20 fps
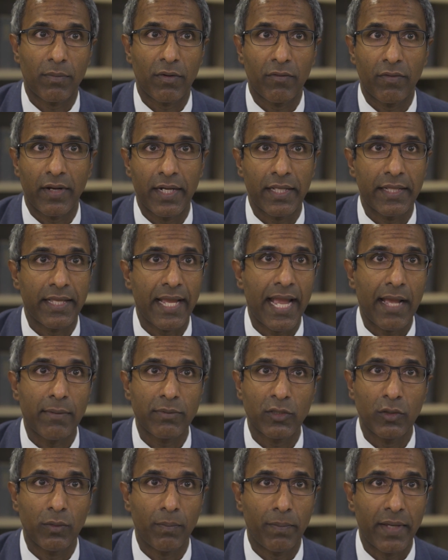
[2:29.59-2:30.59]
providing the
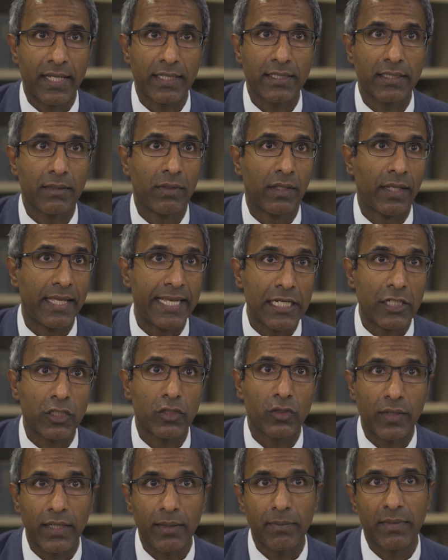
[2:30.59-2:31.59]
absolute best and
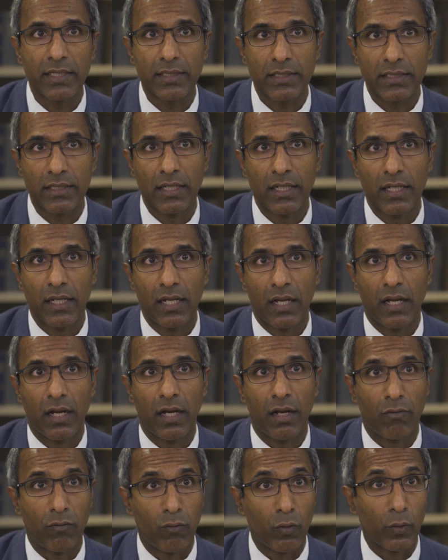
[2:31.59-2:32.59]
latest treatments
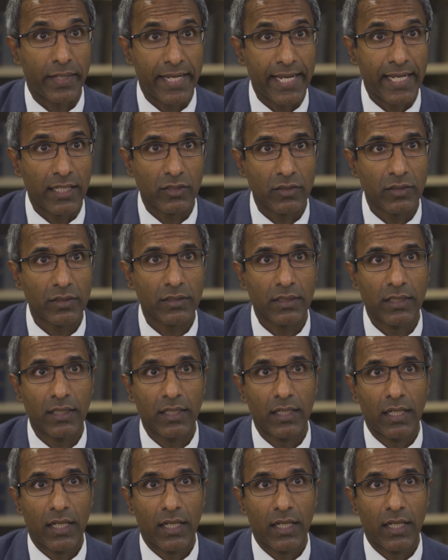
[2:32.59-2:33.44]
uh, for cancers.